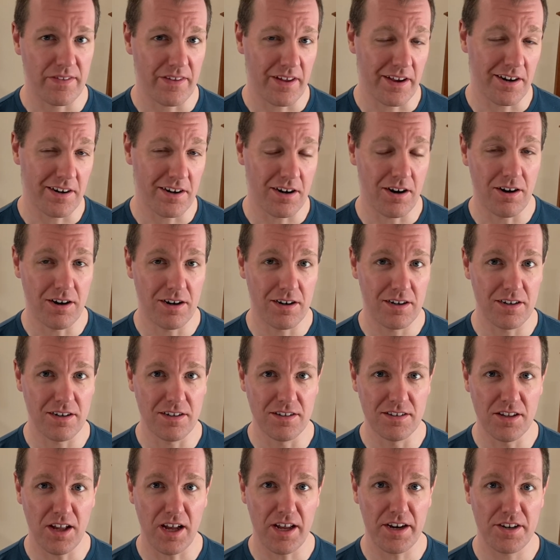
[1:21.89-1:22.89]
there are a
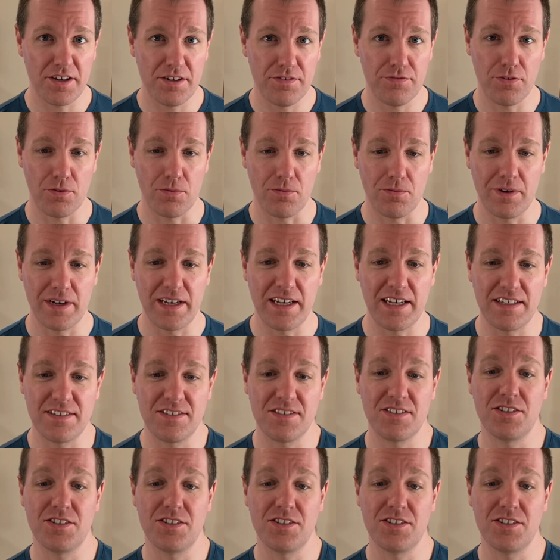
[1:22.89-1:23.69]
lot of different ways